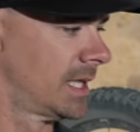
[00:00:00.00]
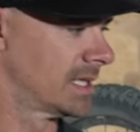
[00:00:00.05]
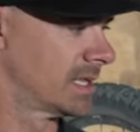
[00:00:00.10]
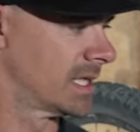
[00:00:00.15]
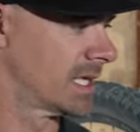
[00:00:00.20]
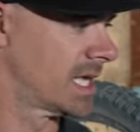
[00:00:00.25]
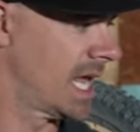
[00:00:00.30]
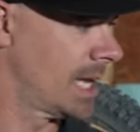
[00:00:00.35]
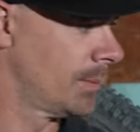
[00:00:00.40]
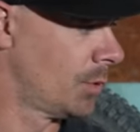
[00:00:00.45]
like
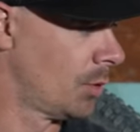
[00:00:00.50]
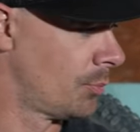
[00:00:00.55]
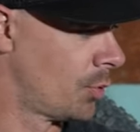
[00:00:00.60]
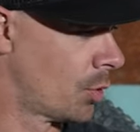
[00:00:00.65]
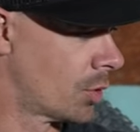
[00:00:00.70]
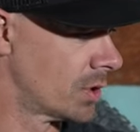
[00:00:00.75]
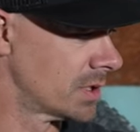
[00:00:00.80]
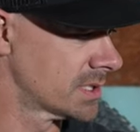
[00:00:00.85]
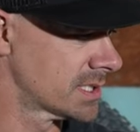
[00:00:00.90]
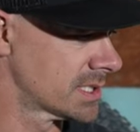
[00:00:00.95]
the cable
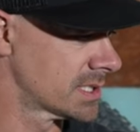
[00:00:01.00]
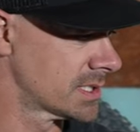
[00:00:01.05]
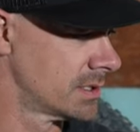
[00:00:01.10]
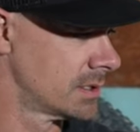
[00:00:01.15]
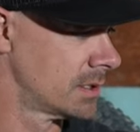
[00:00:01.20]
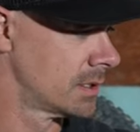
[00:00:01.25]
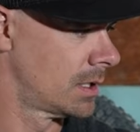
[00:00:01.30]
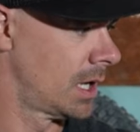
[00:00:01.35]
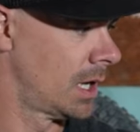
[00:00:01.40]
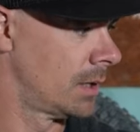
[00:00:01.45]
ports
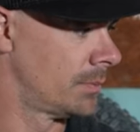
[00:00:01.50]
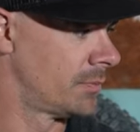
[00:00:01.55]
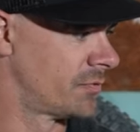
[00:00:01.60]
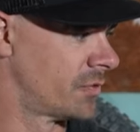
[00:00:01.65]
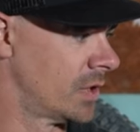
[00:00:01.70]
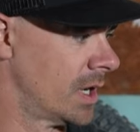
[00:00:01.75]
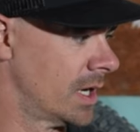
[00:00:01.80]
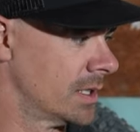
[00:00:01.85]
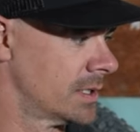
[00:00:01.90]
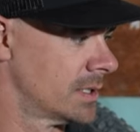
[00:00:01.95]
up
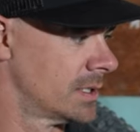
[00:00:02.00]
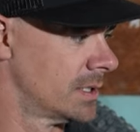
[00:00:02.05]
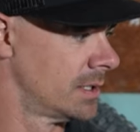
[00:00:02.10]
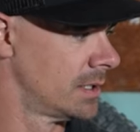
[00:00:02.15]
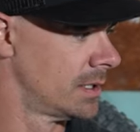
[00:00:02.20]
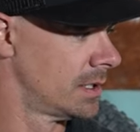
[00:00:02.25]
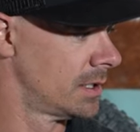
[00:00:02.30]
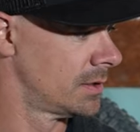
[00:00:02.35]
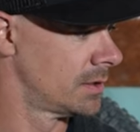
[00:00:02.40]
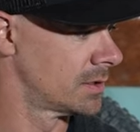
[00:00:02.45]
front.
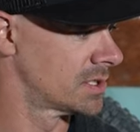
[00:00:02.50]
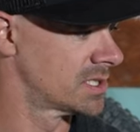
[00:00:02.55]
They're